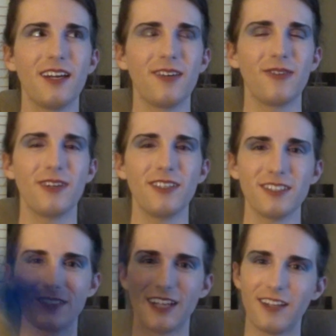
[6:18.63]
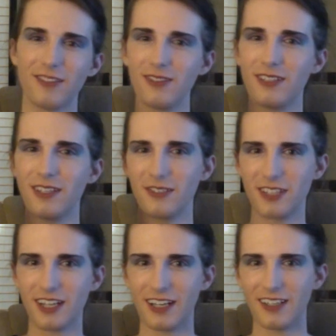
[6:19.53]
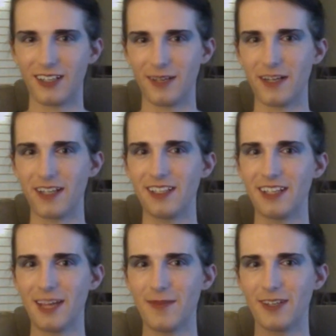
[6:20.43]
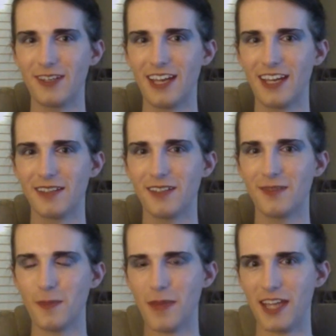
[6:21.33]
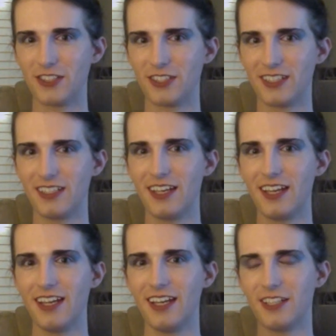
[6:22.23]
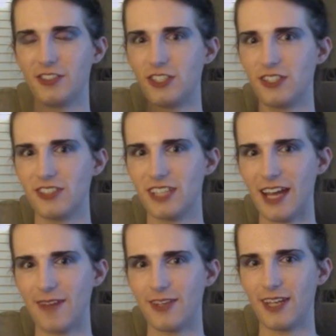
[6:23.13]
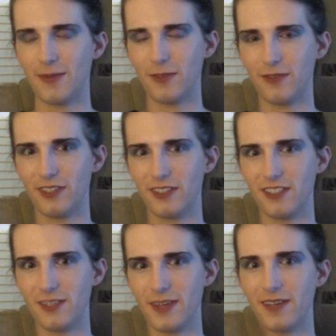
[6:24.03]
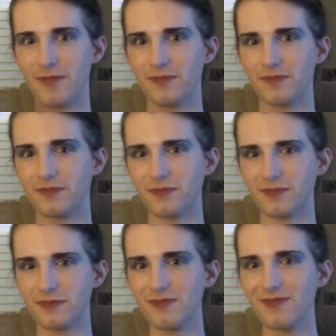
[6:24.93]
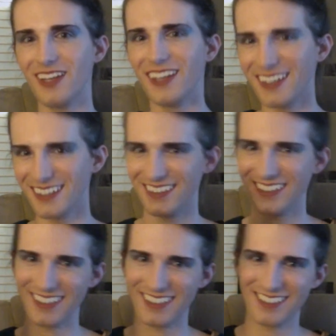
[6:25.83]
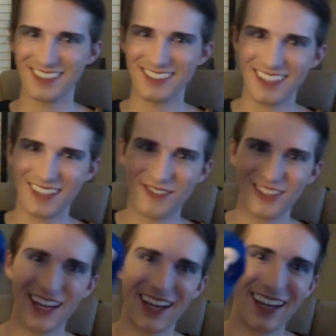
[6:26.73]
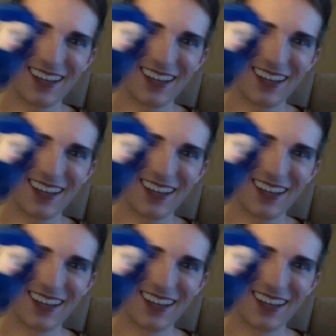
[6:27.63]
I don't really know what to call her. I'm not going to name her yet. I'm going to be patient and choose to have the name revealed to me. Look at her. She's like flying.